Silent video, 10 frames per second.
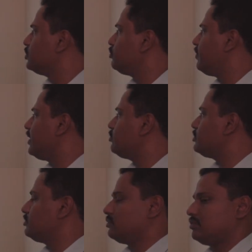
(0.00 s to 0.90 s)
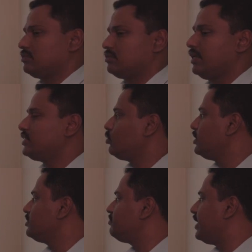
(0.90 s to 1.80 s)
So next
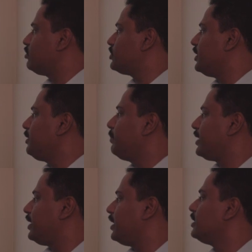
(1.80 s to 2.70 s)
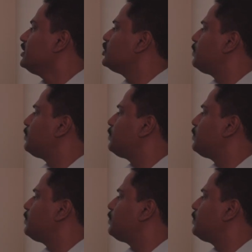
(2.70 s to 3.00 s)
one is the phagocytic bacteria.